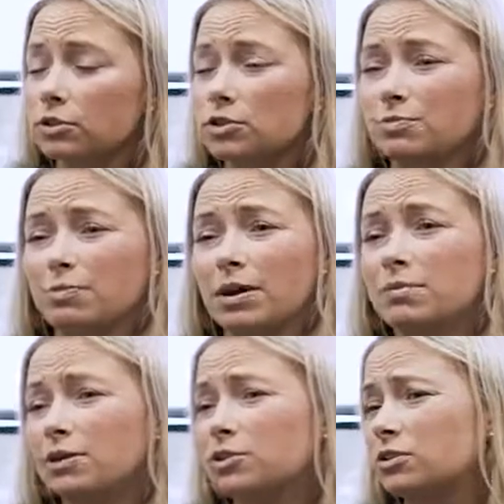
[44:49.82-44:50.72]
It's just bad
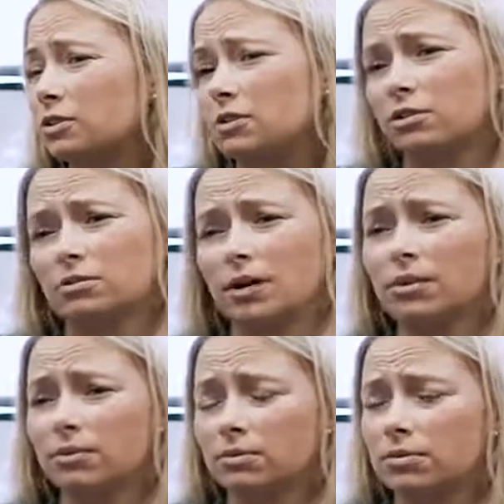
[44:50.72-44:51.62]
patient care all
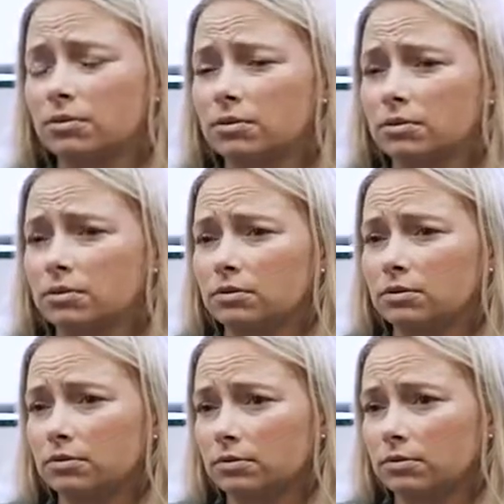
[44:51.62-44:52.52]
around. It is
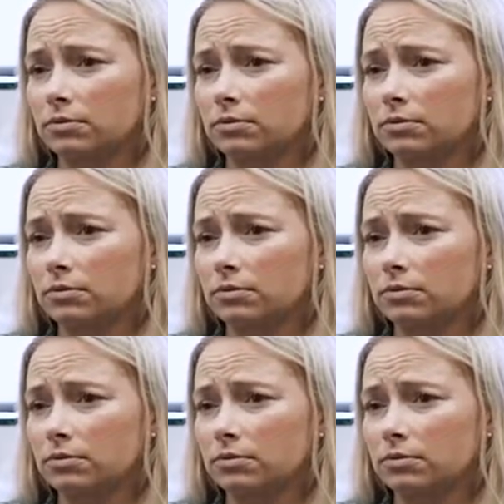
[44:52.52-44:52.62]
immoral.